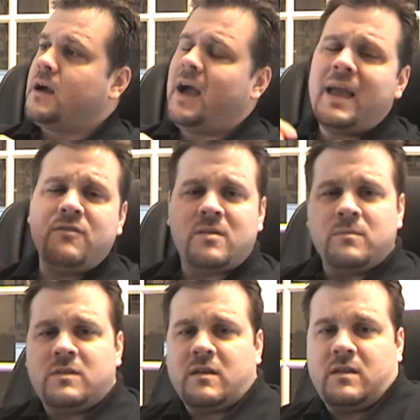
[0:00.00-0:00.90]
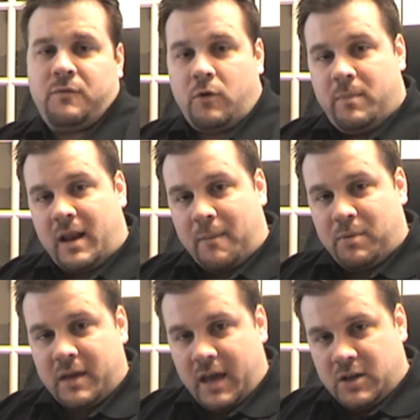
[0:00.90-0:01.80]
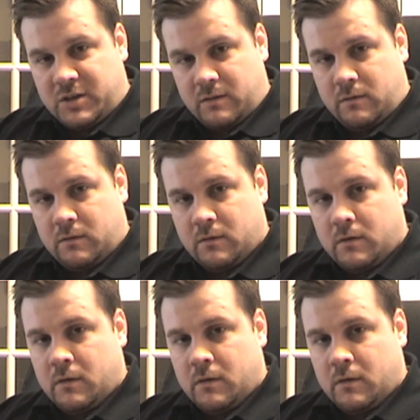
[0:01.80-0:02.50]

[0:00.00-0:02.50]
I have some 64-bit applications